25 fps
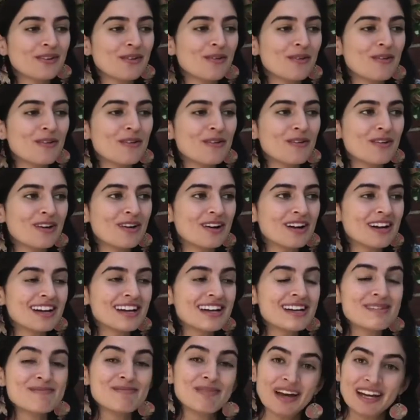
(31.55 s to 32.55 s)
or
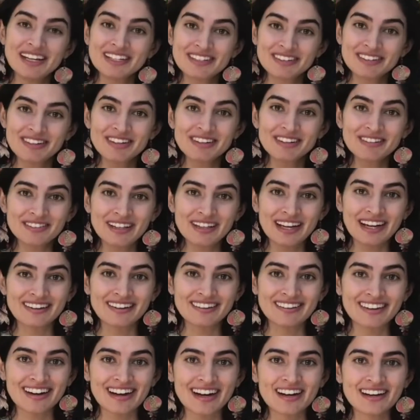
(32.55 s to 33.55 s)
made your own flower
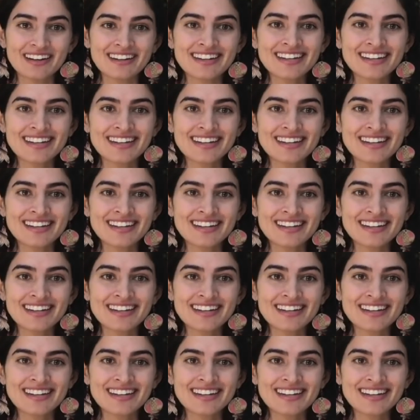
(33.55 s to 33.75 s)
crown.